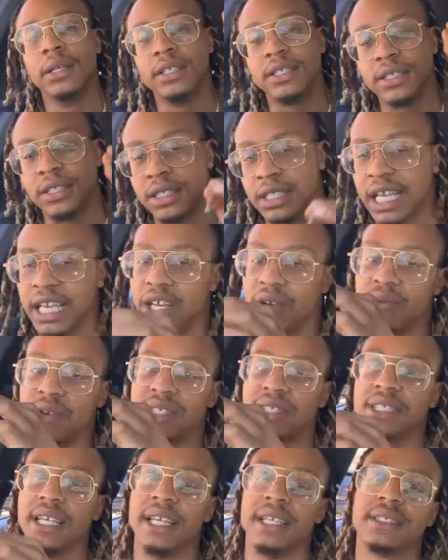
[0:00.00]
see the
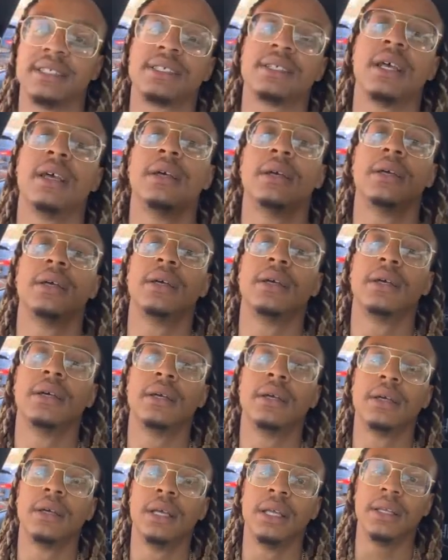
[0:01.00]
receipts.
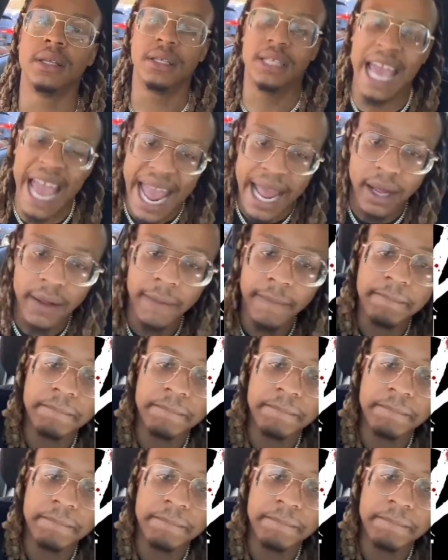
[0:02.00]
Yeah!